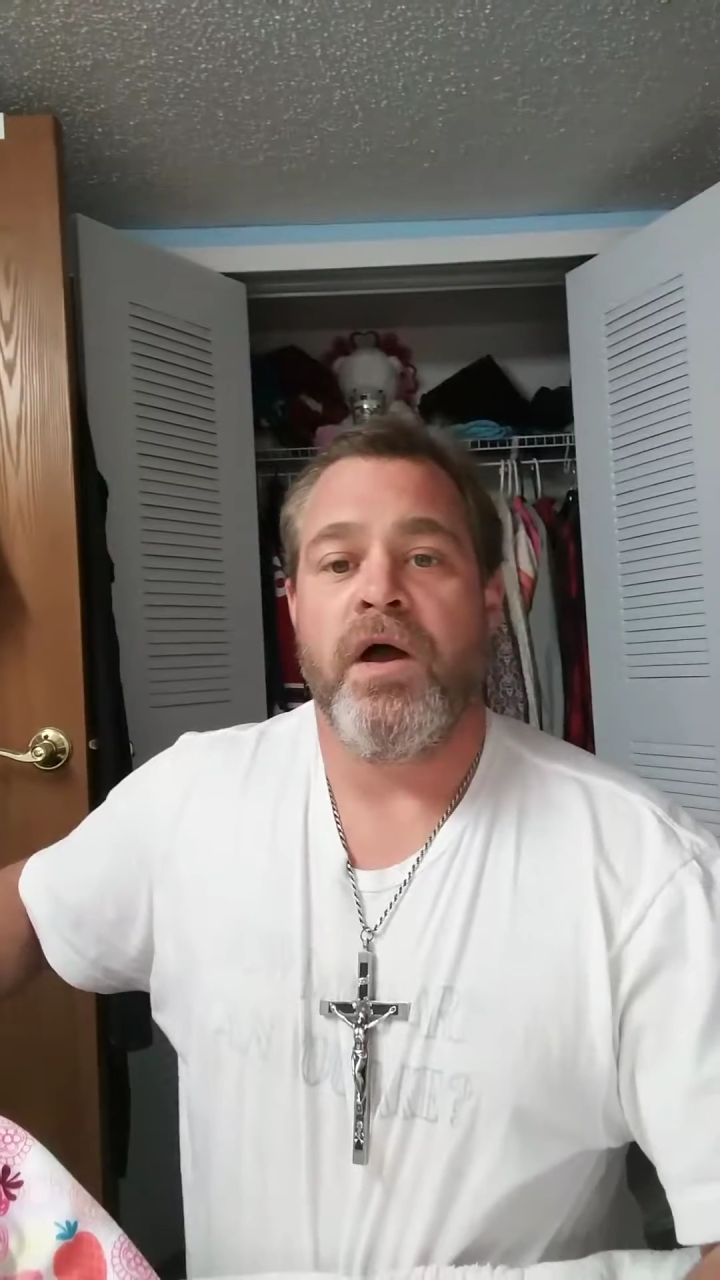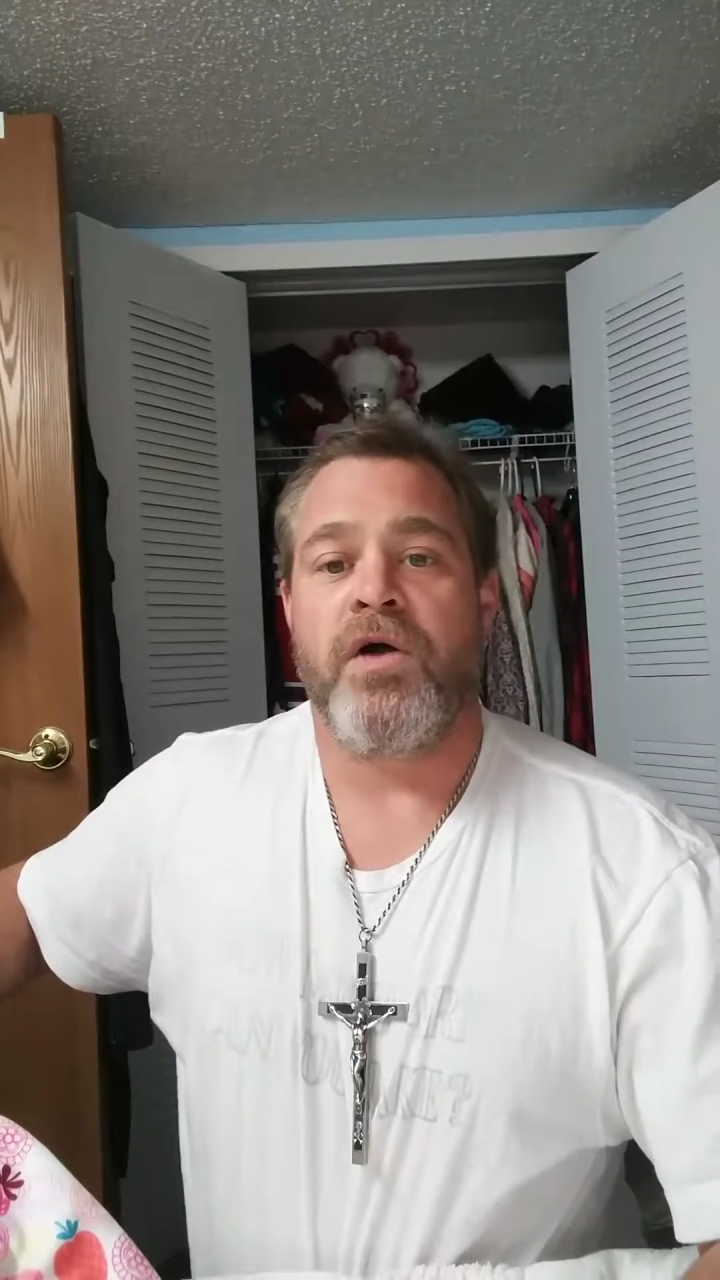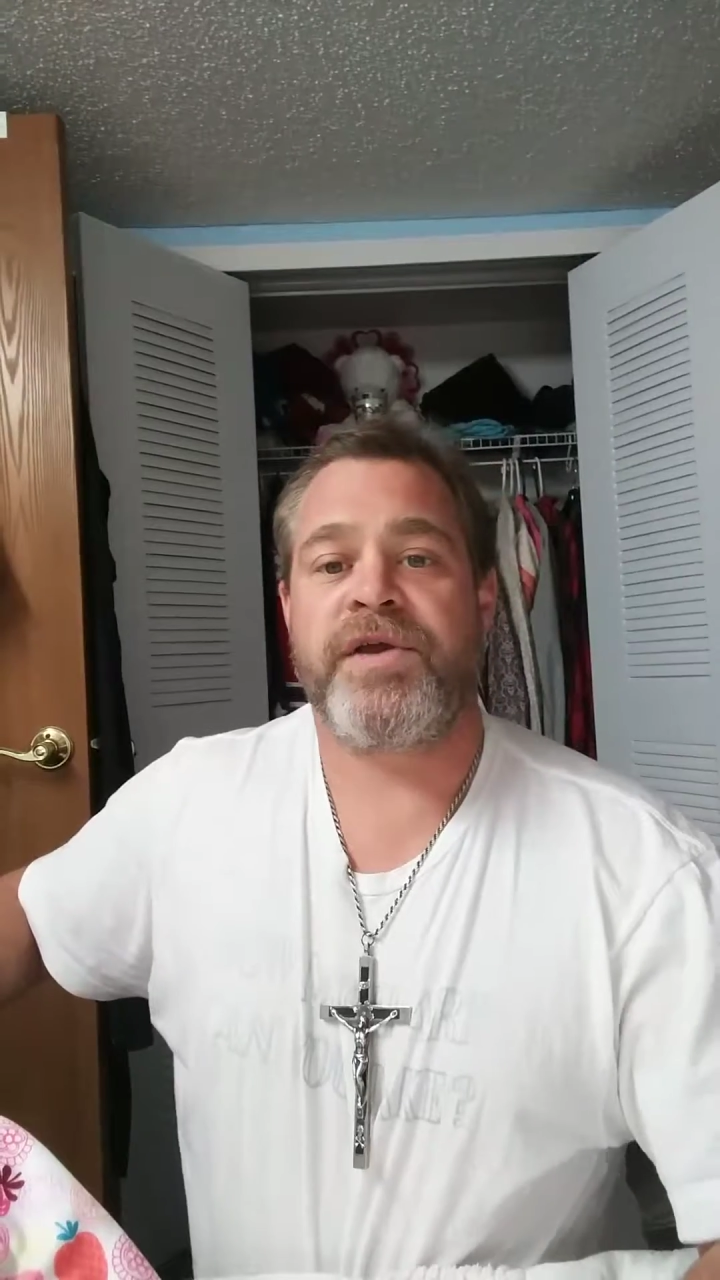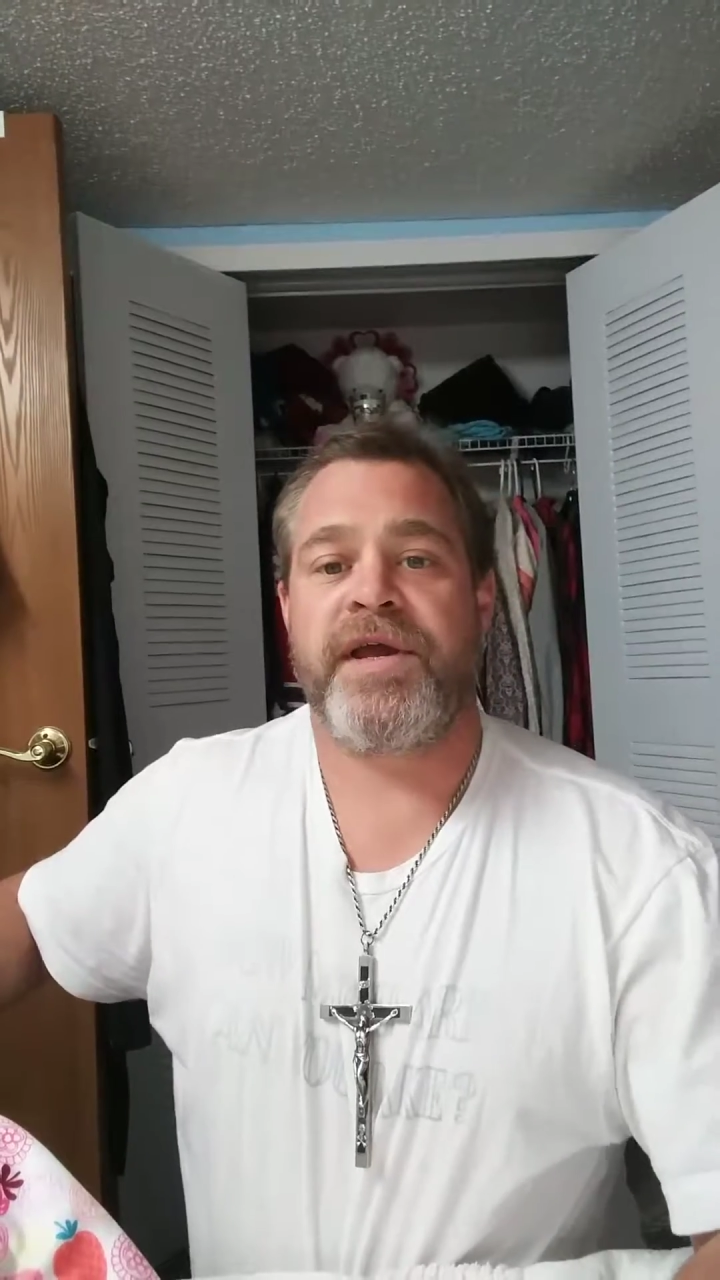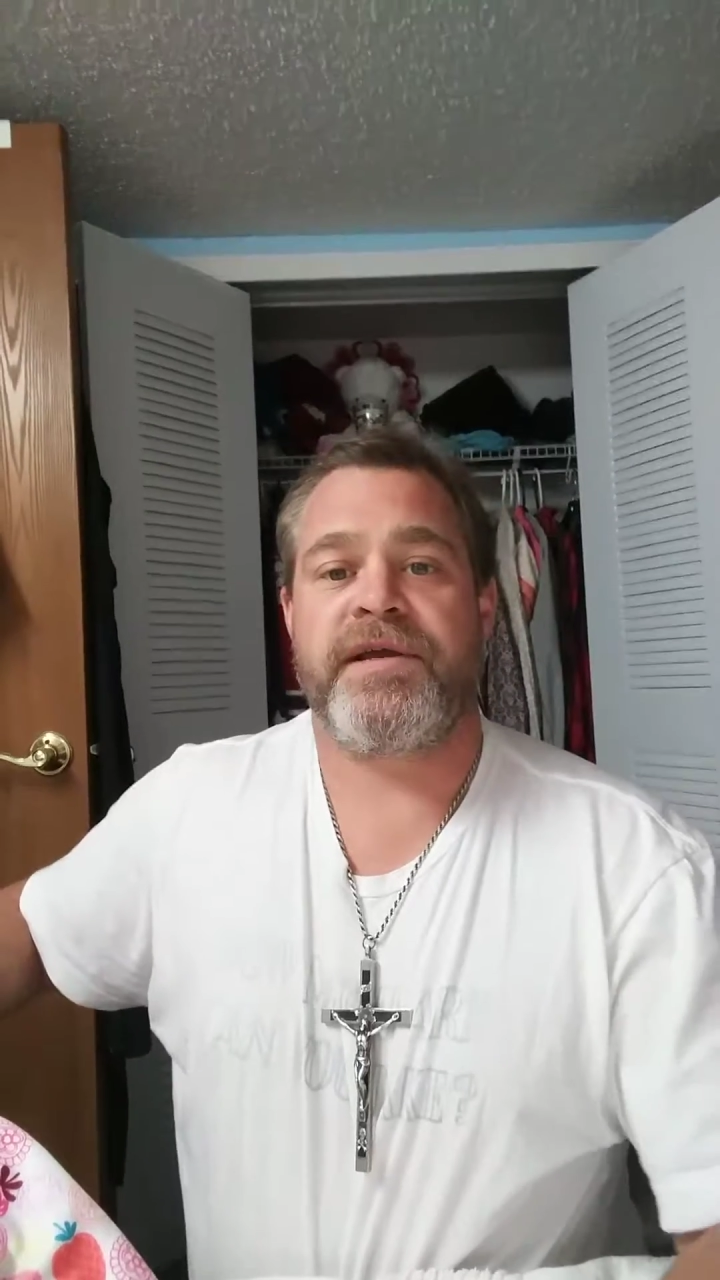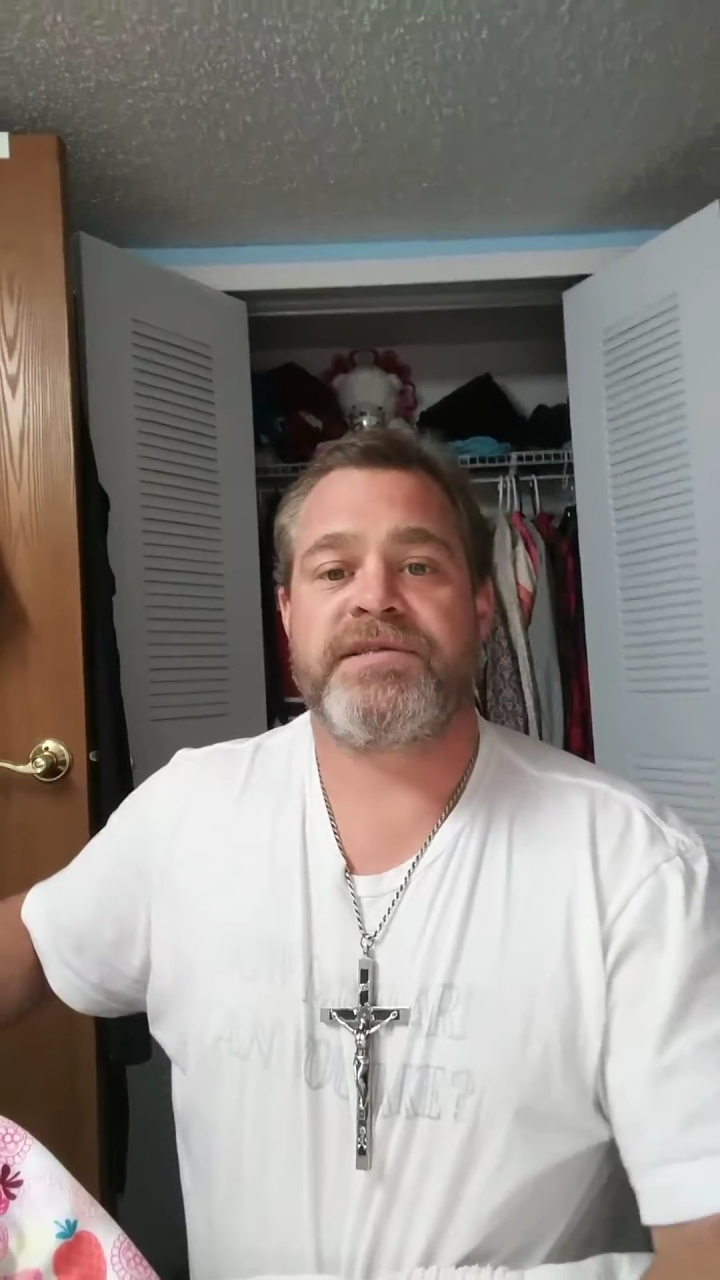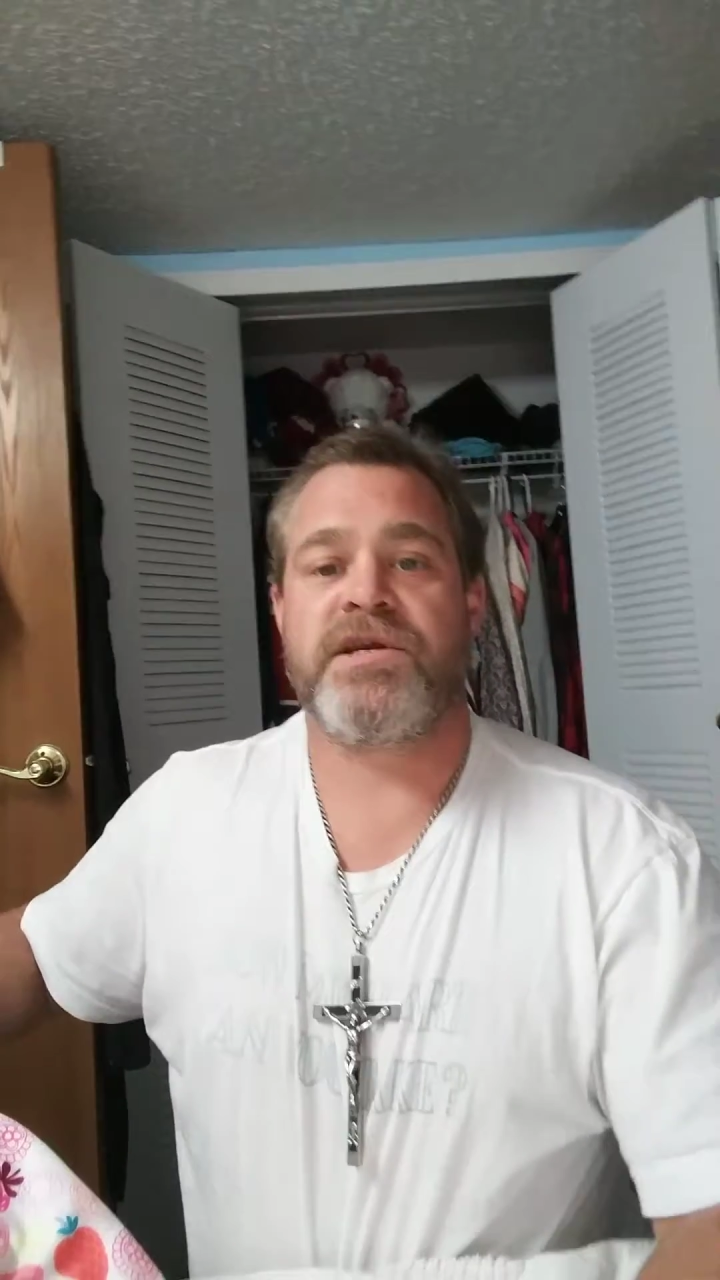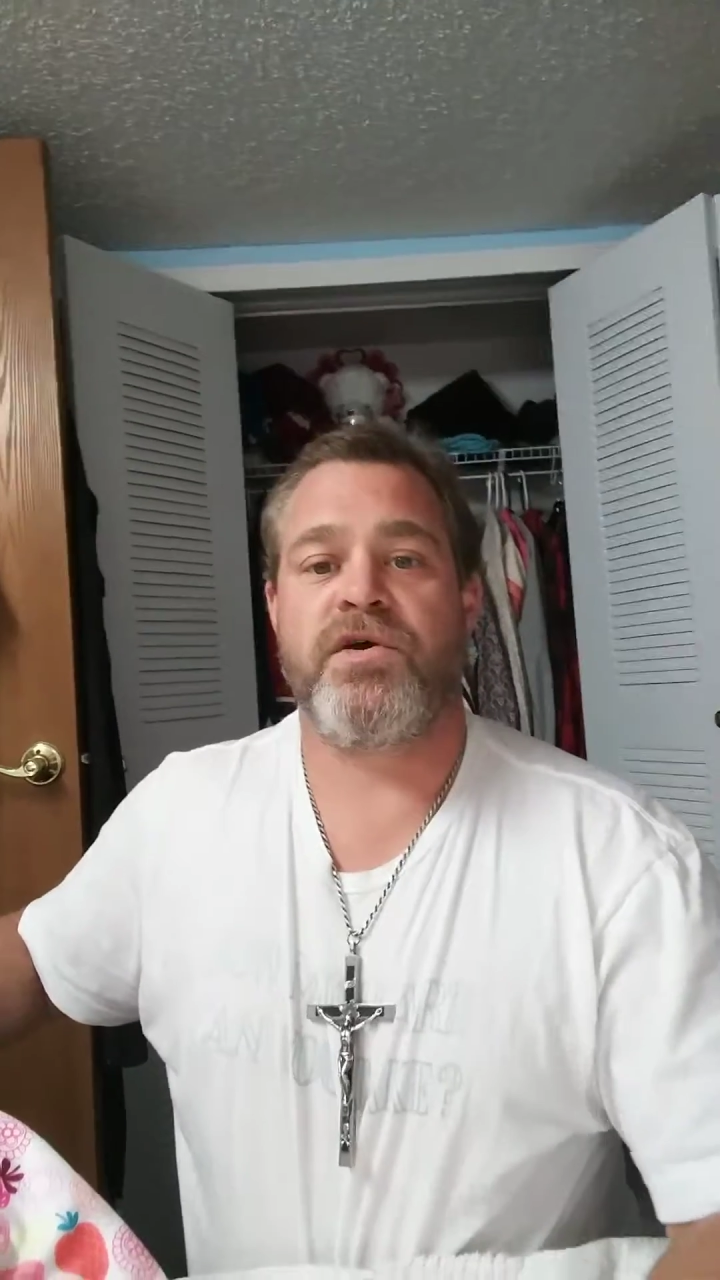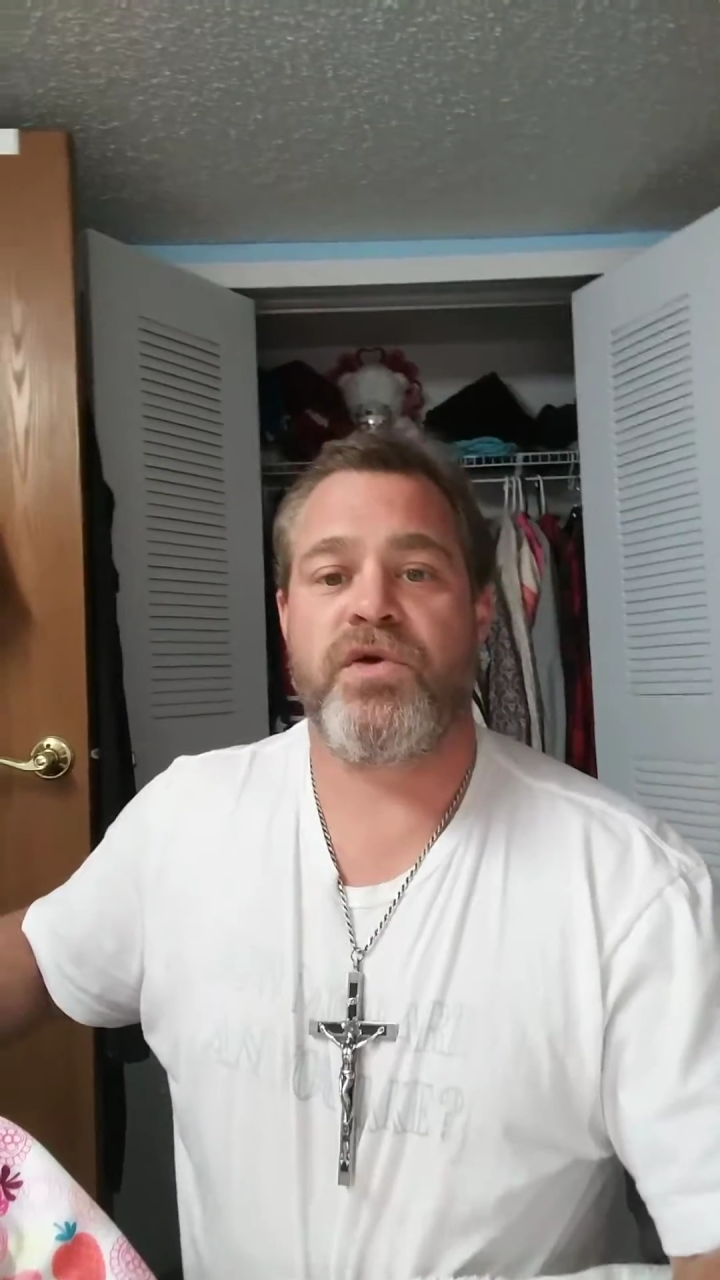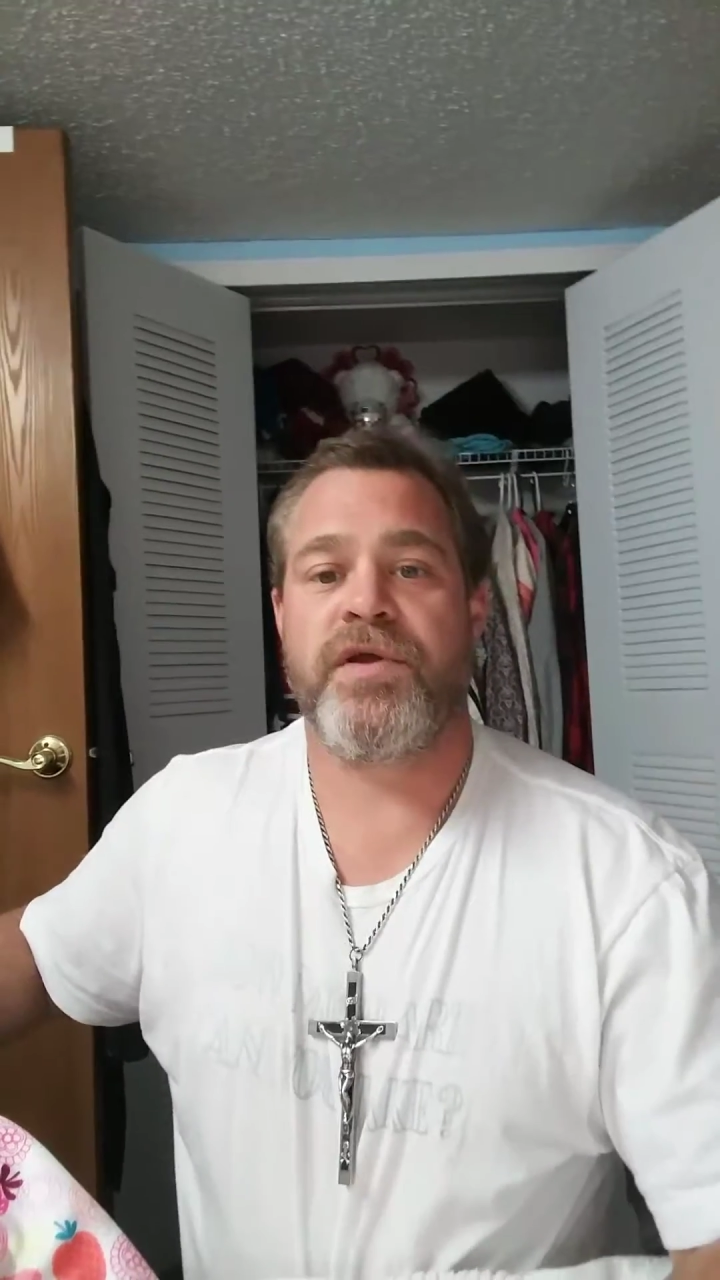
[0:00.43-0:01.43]
Okay,
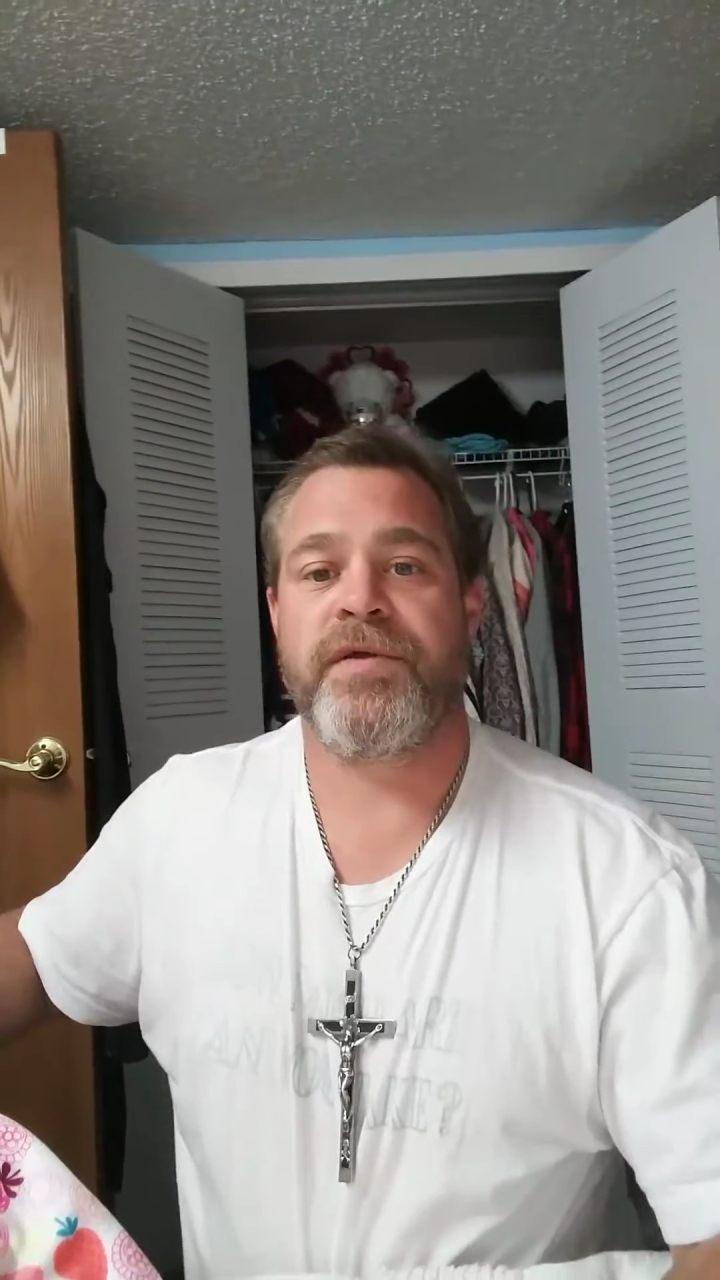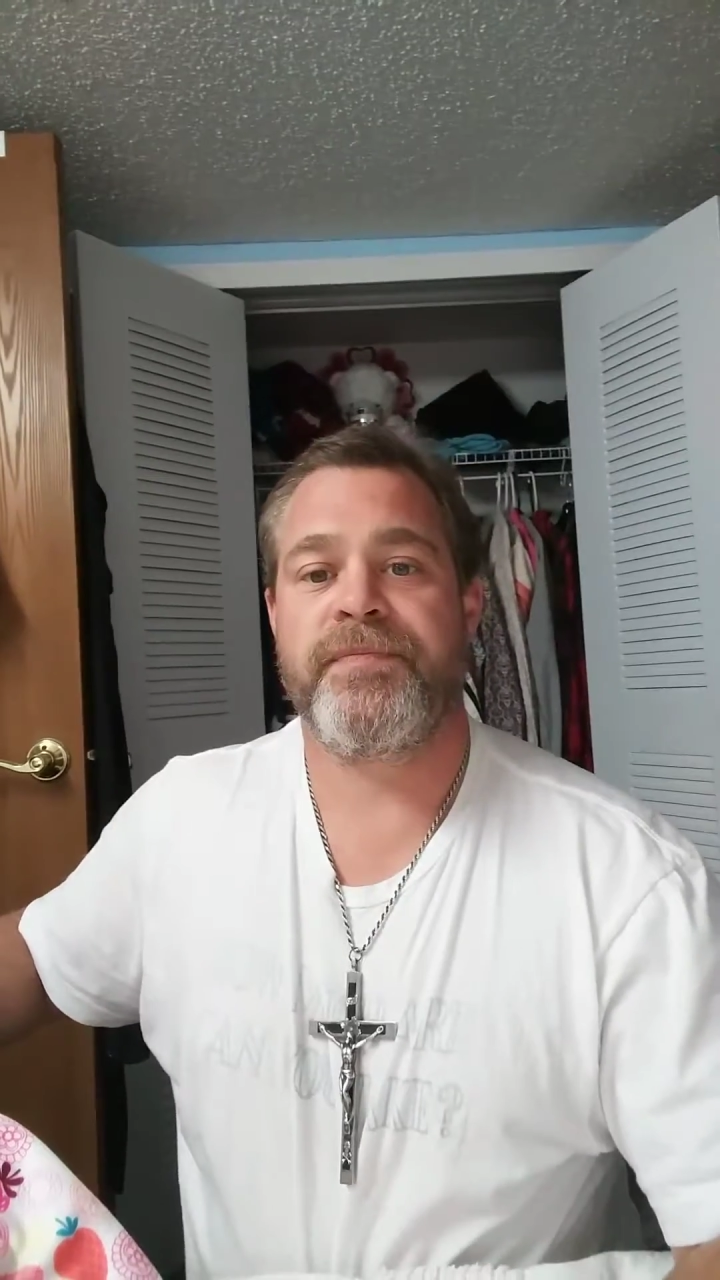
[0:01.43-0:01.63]
so